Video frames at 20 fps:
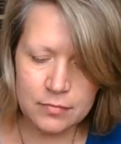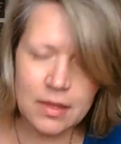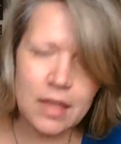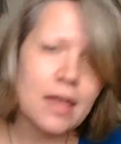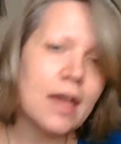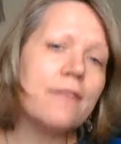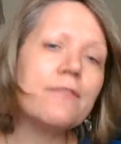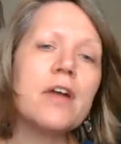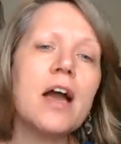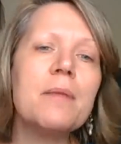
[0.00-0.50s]

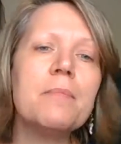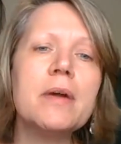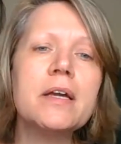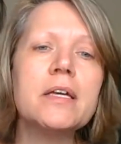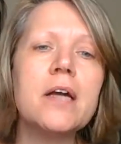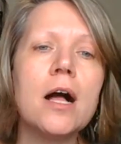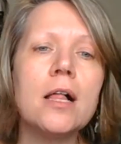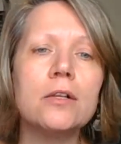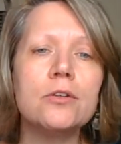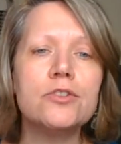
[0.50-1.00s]
I've got my
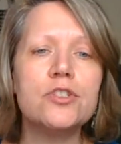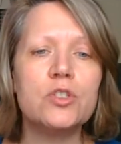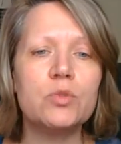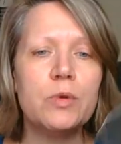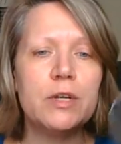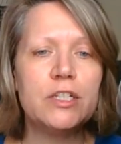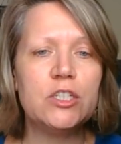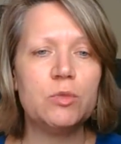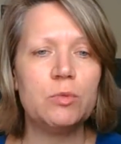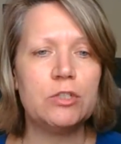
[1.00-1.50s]
color
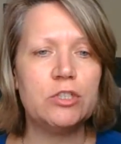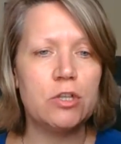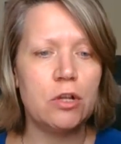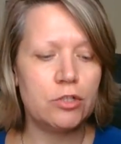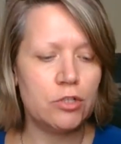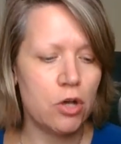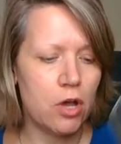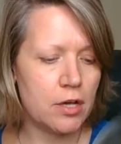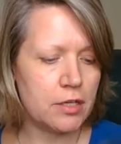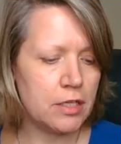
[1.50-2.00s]
switch, which I'll
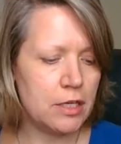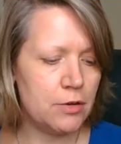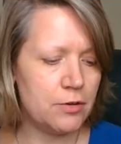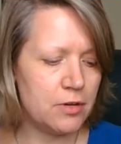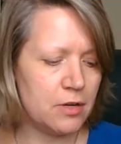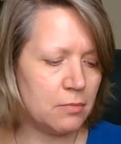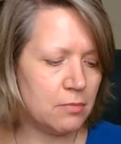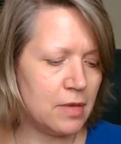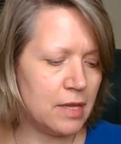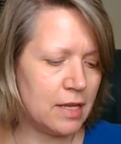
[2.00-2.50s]
talk here in
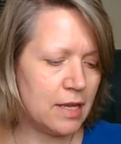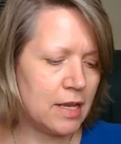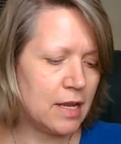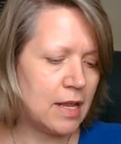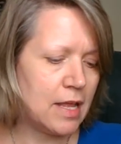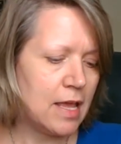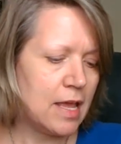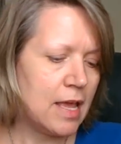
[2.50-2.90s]
a minute.